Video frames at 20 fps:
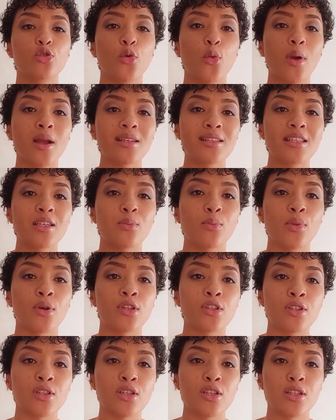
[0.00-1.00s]
20
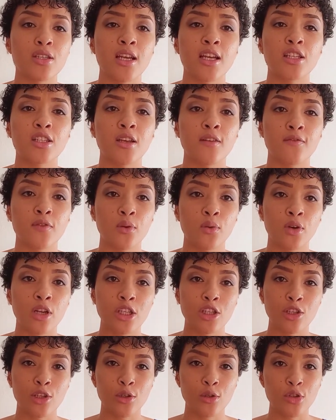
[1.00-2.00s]
business days of the
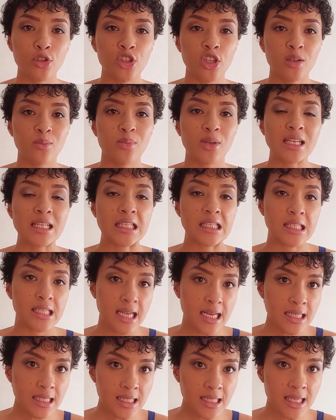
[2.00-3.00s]
resolution being
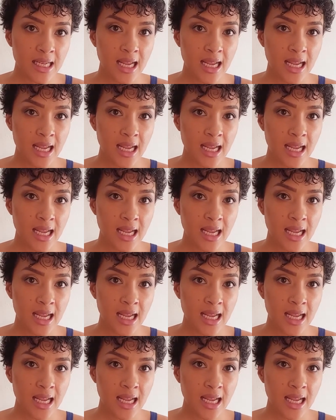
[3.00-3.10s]
sent,